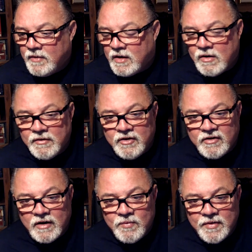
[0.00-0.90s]
can't
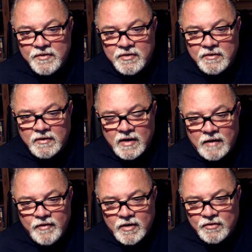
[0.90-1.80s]
decide whether to
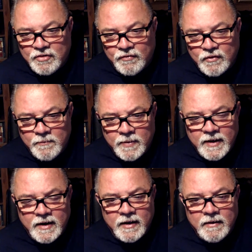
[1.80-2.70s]
have it cut off
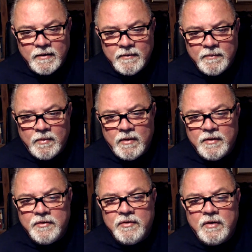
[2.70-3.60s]
completely
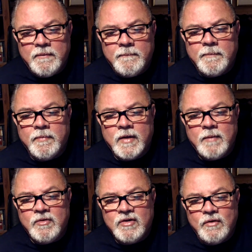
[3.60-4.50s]
and get
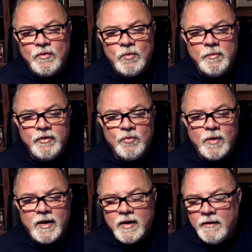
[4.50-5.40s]
myself a woman's
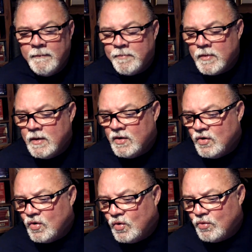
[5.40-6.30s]
wig,
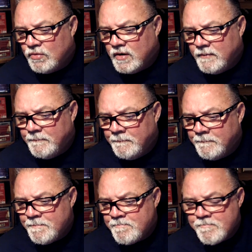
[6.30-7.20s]
or
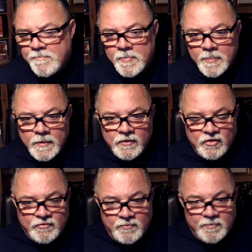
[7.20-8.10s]

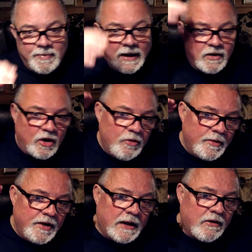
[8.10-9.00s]
just back comb
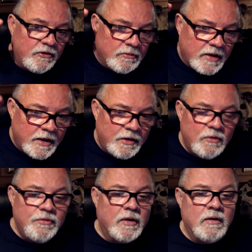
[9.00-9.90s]
it now because I'm getting
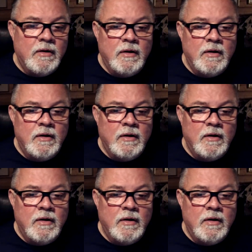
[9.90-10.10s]
older.